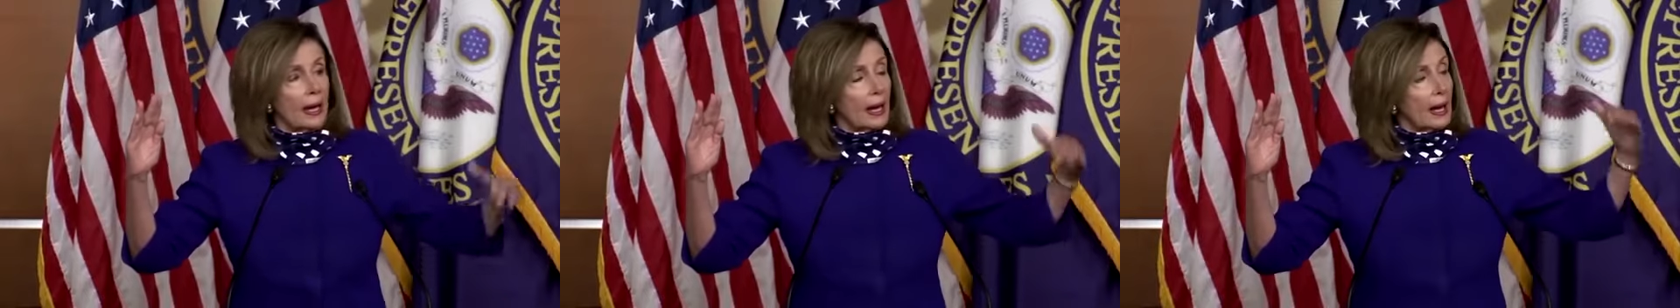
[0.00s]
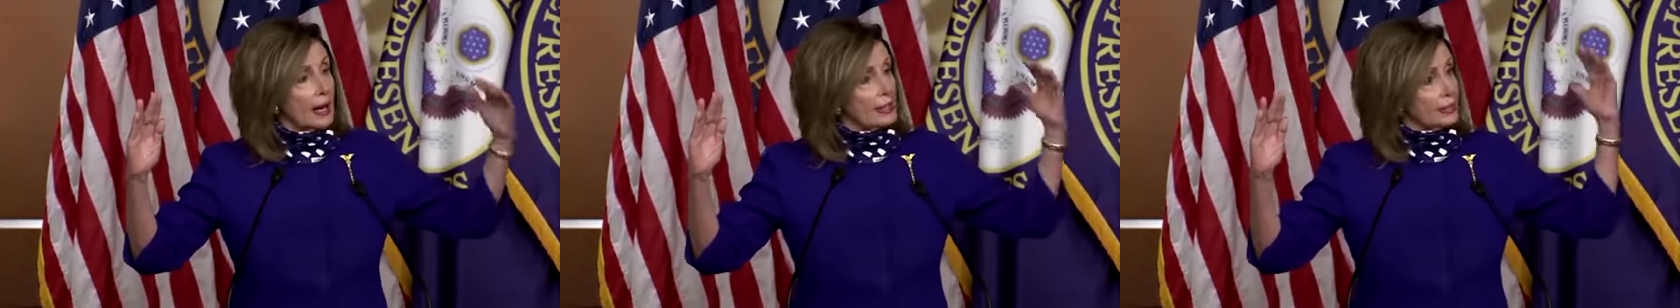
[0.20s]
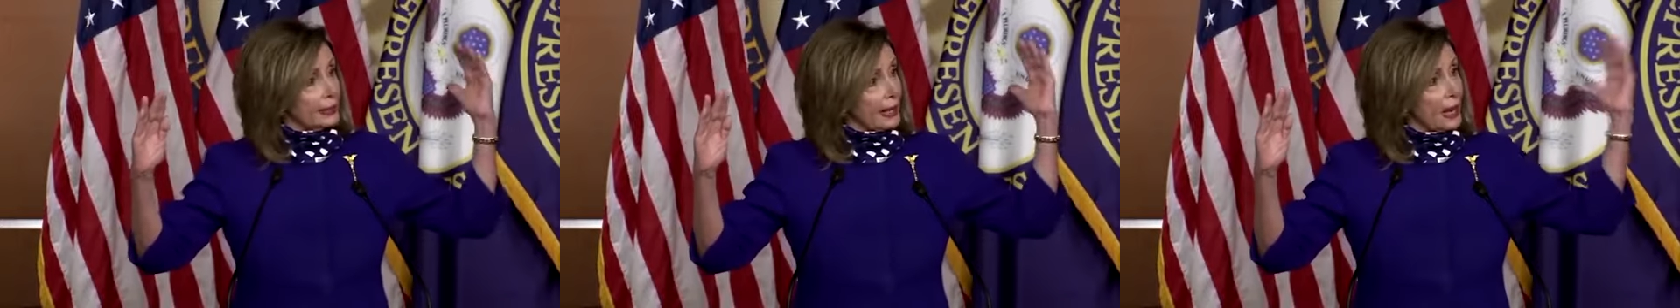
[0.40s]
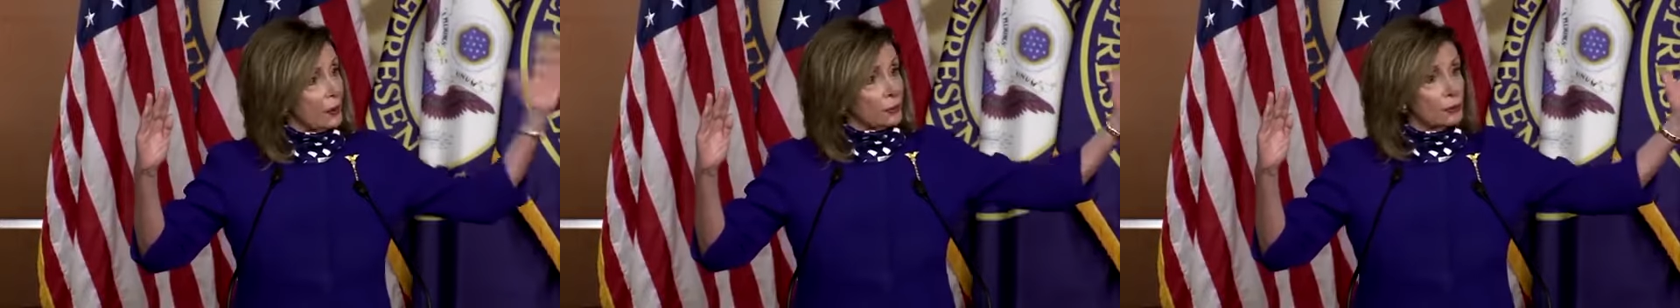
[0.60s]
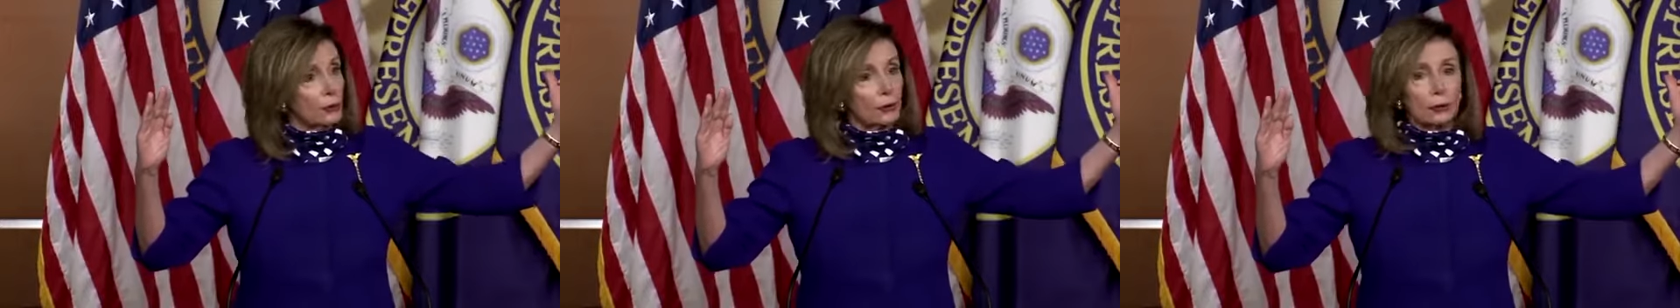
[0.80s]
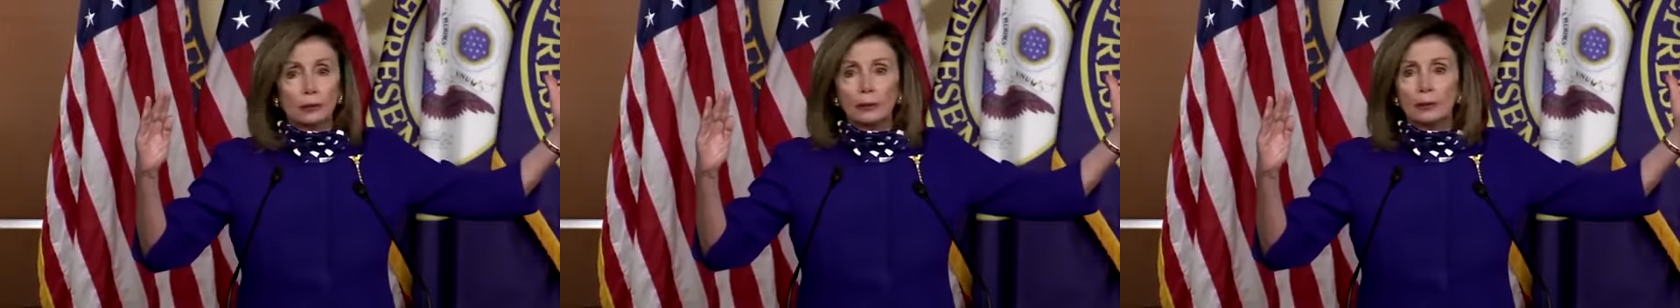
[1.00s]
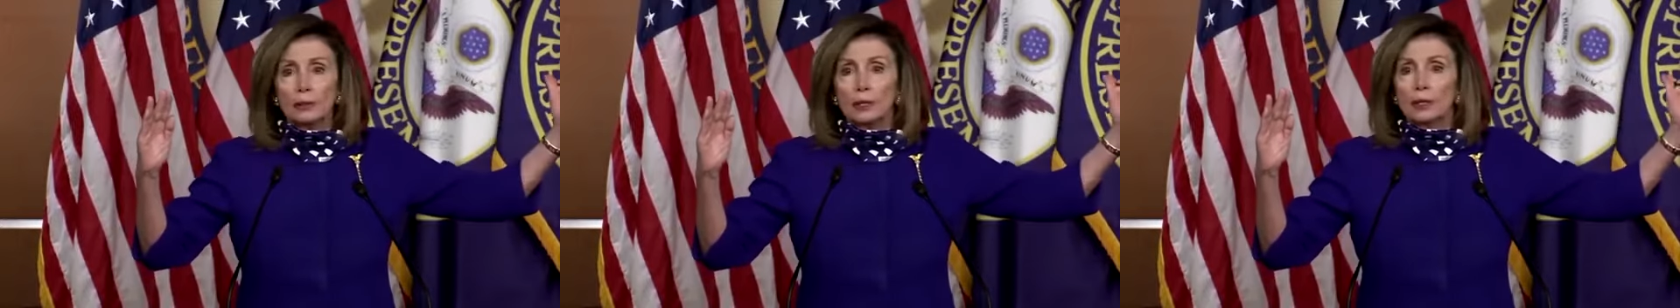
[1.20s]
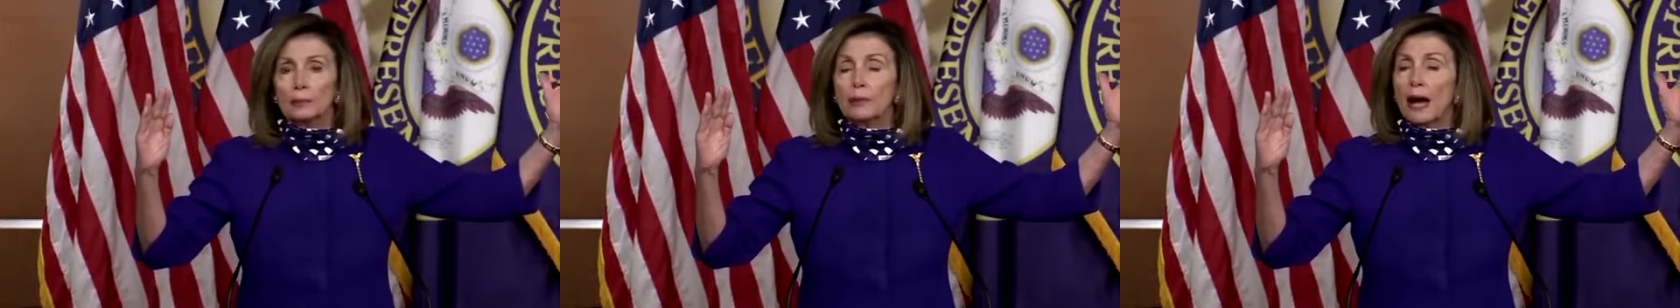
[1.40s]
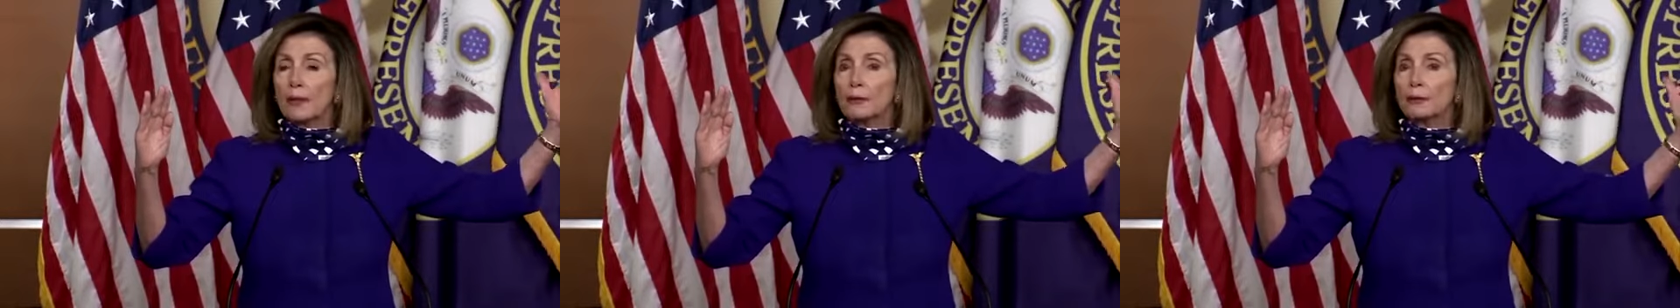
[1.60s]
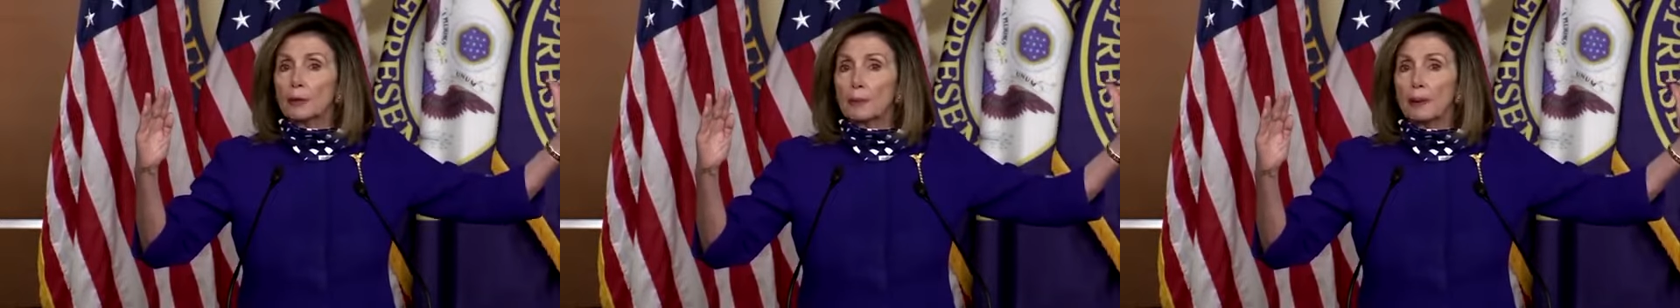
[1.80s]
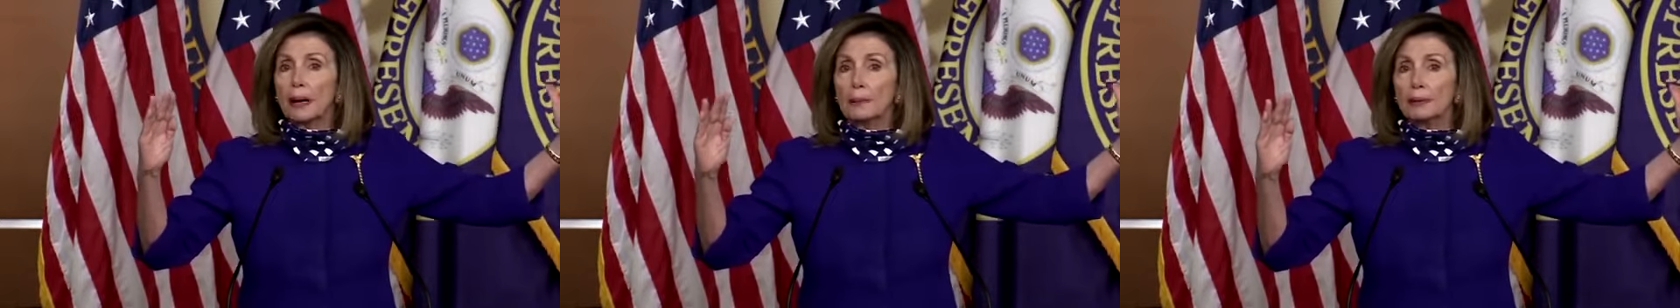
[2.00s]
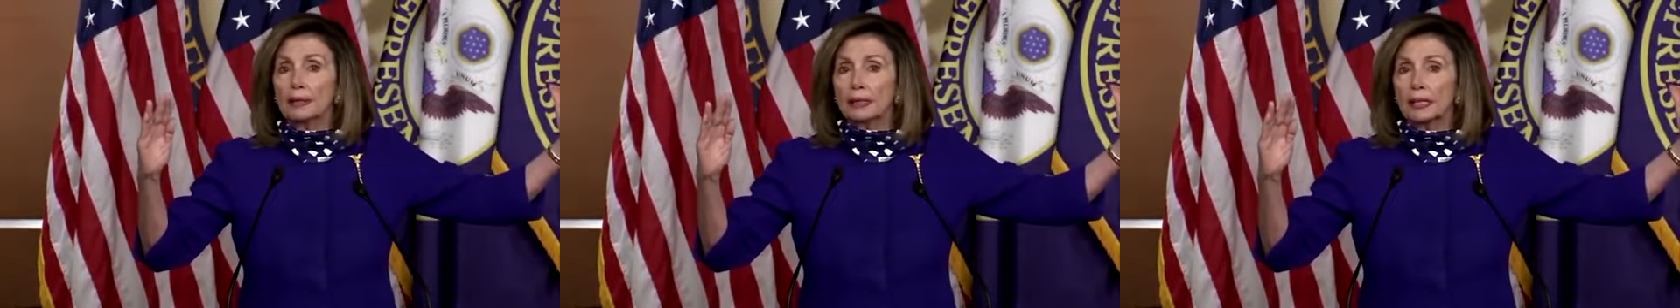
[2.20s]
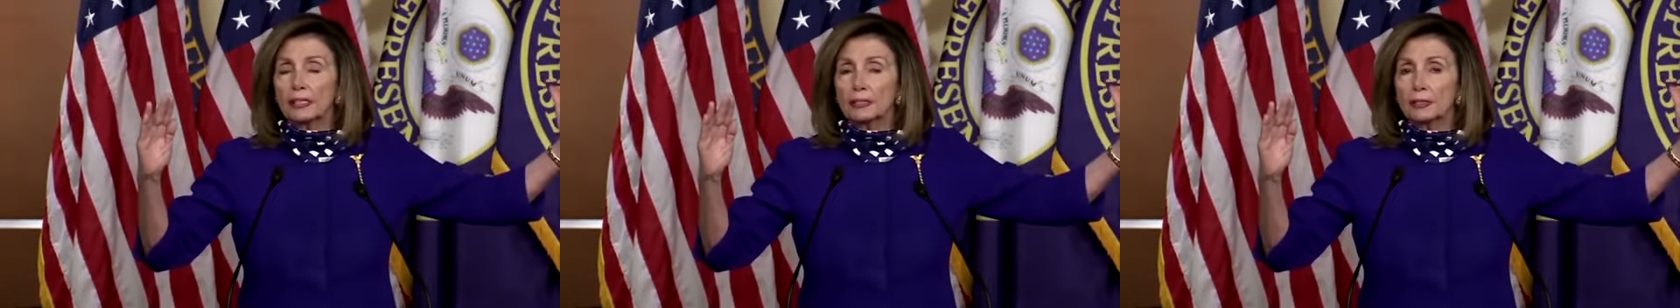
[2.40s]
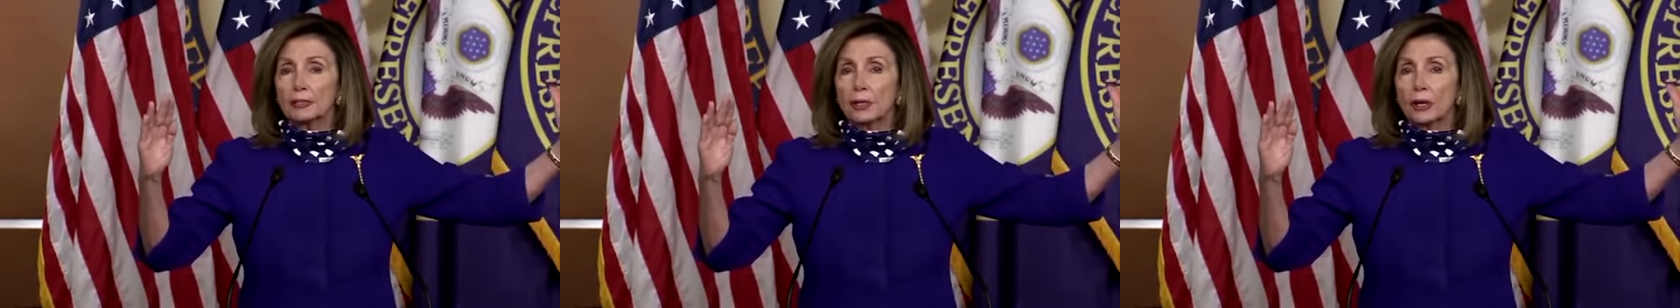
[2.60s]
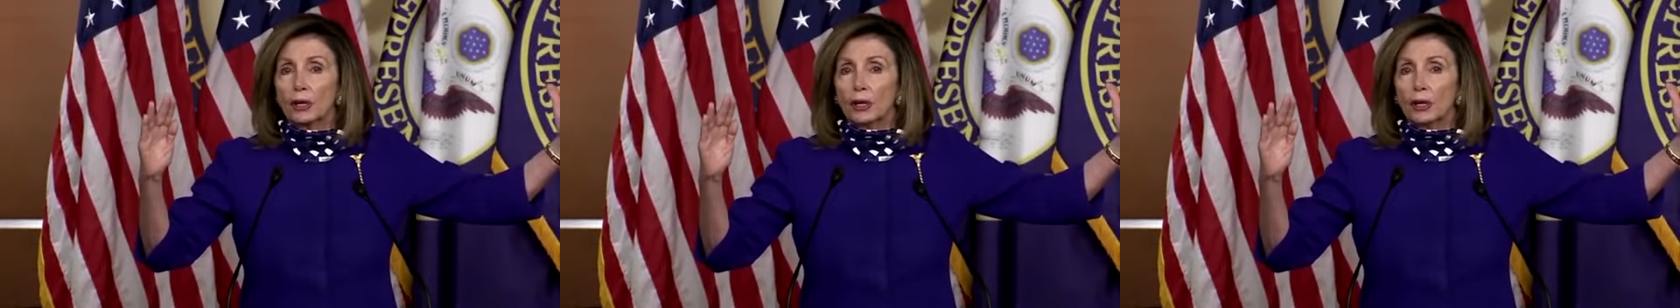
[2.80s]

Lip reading: as countered by the Republicans